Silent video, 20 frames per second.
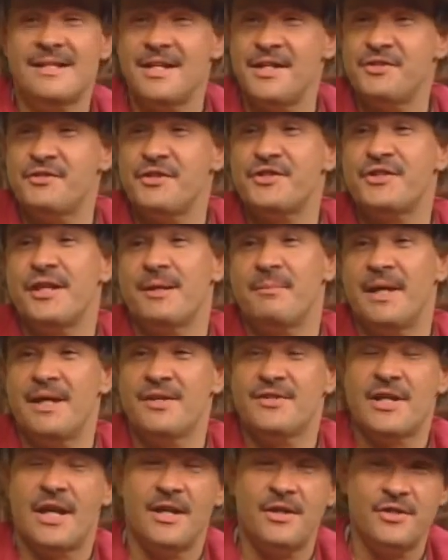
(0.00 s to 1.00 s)
interesting
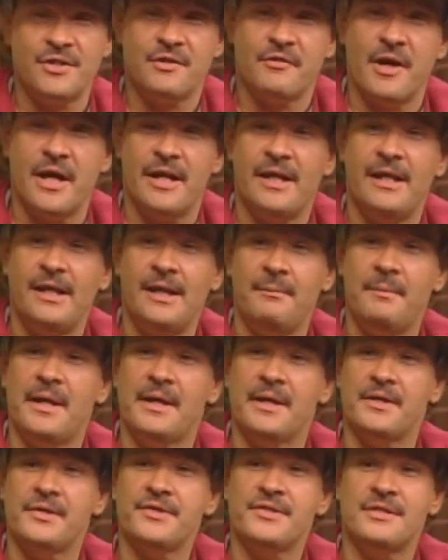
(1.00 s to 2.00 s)
because I used to write
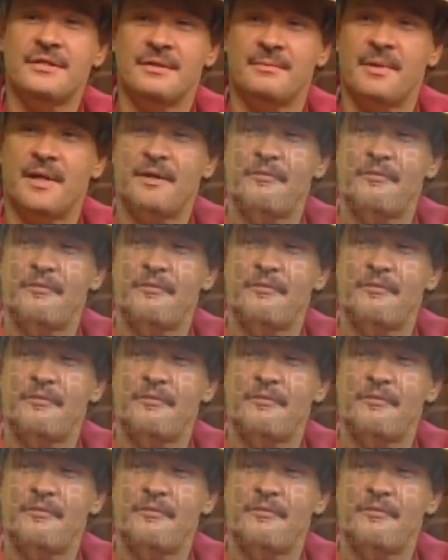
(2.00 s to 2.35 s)
emails to my